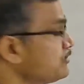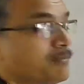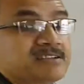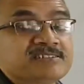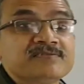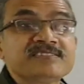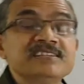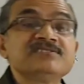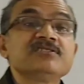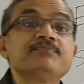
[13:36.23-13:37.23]
You must have
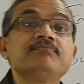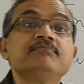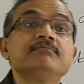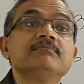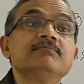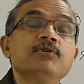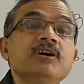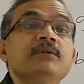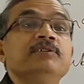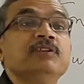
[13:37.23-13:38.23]
sense of
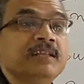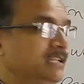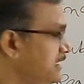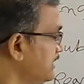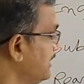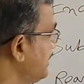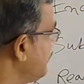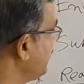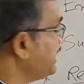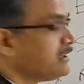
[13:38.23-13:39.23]

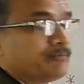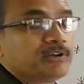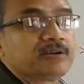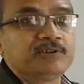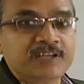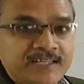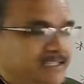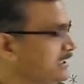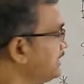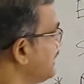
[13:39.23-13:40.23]
vocabulary, meaning of
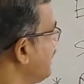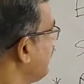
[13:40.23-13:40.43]
vocabulary.